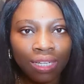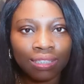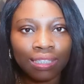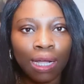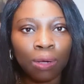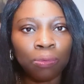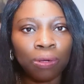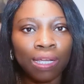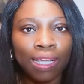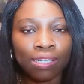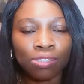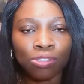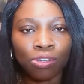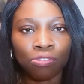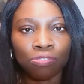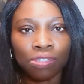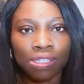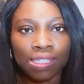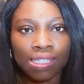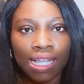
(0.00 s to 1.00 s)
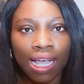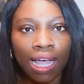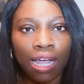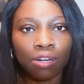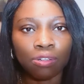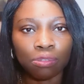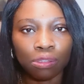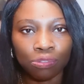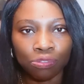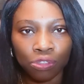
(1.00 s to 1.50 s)
and that will get your
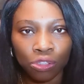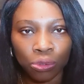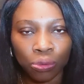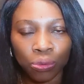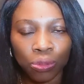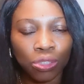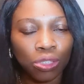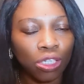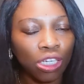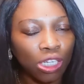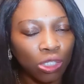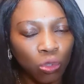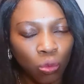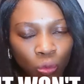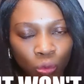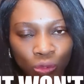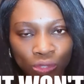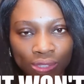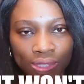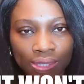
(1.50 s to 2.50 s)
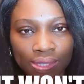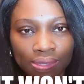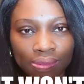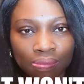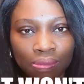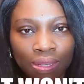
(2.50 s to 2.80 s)
visa refused. It won't.